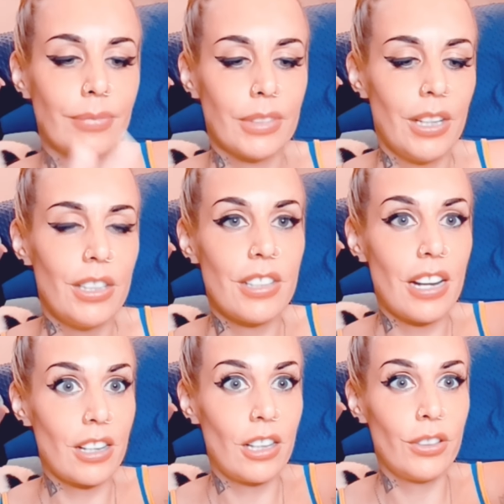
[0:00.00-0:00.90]
start
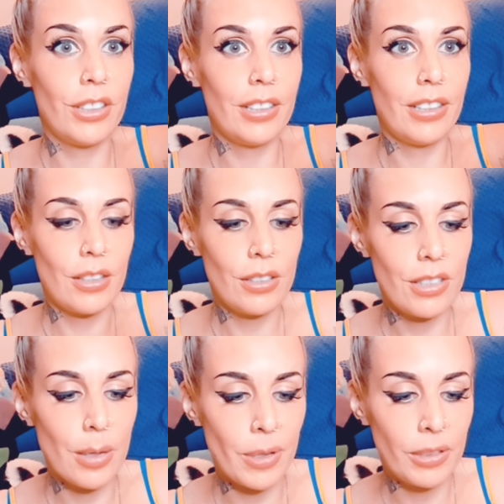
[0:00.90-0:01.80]
coloring the nails
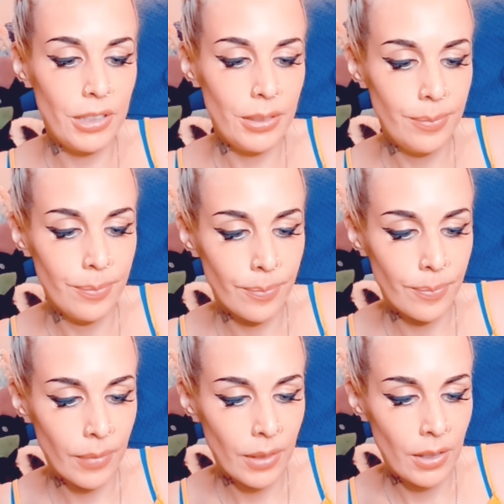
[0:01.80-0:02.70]
separately.
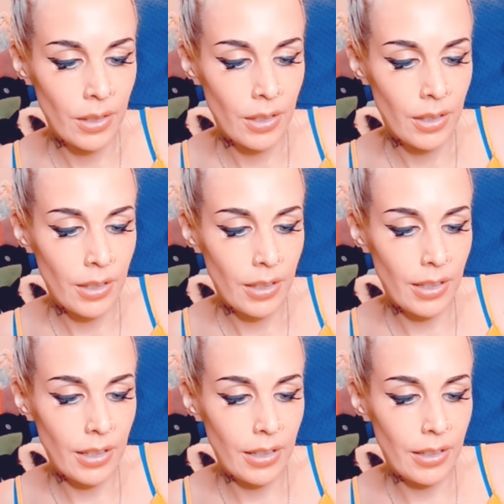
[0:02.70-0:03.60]

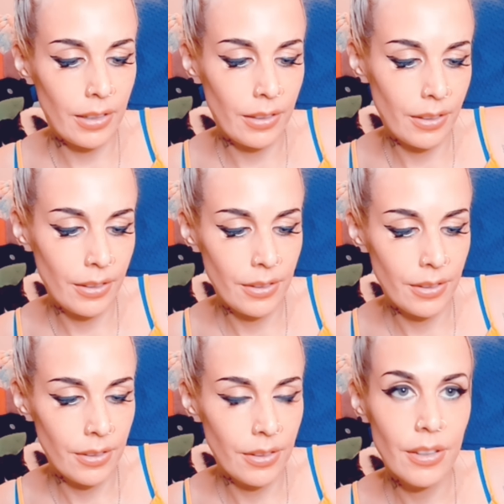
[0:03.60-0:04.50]
And
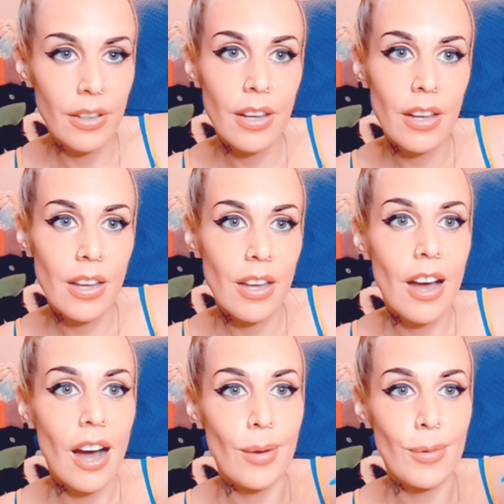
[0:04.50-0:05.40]

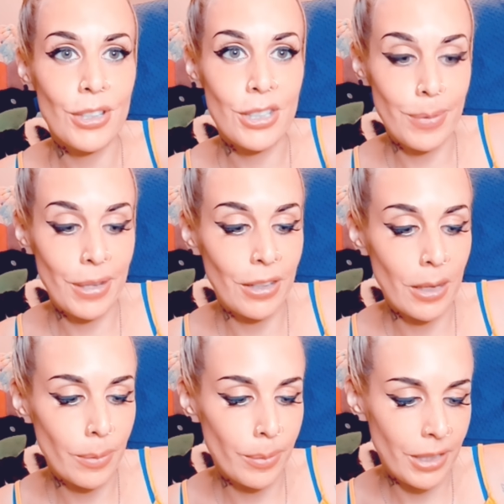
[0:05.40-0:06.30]
I'm gonna speed it up a
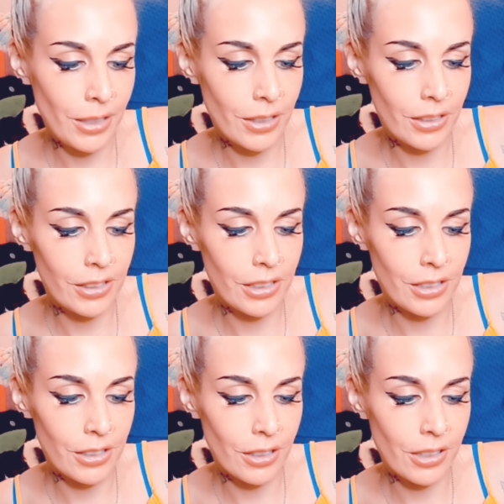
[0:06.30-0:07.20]
bit because it's
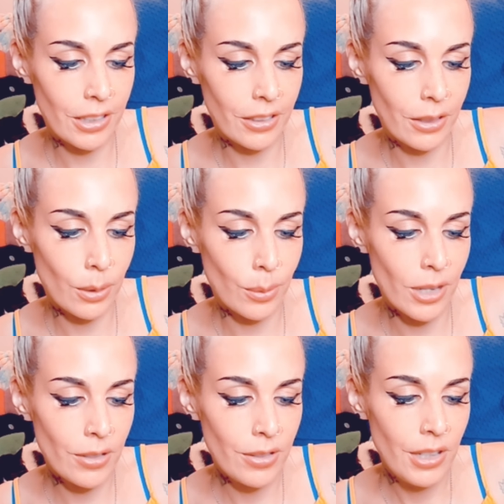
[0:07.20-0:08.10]
gonna take like a while.
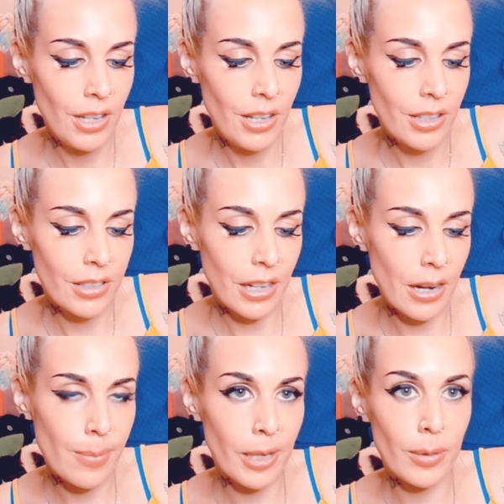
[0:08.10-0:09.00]
Because I
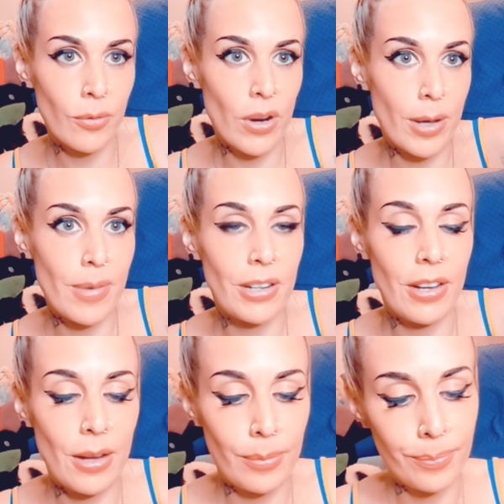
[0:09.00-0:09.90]

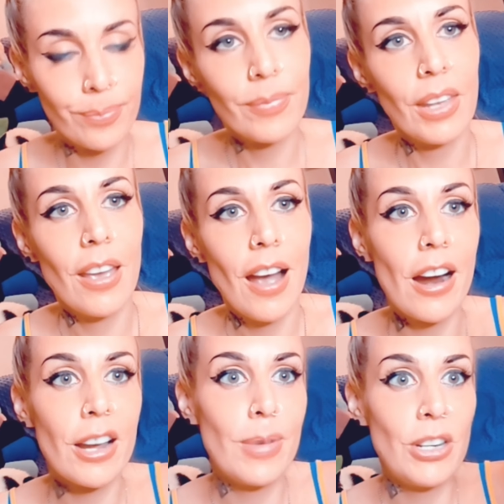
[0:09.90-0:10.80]

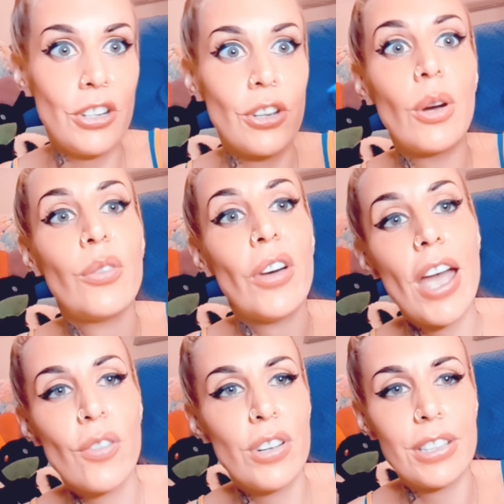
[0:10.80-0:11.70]
recommend you go over
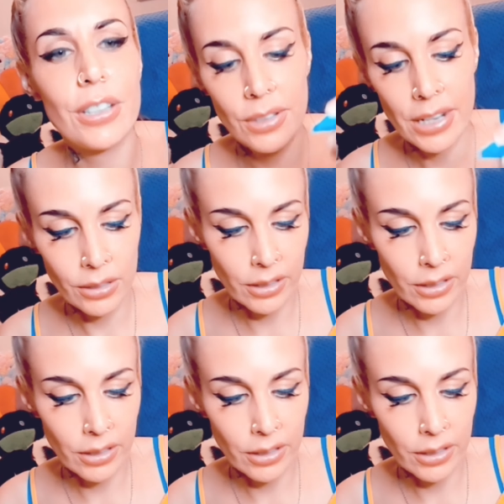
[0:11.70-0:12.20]
every single nail like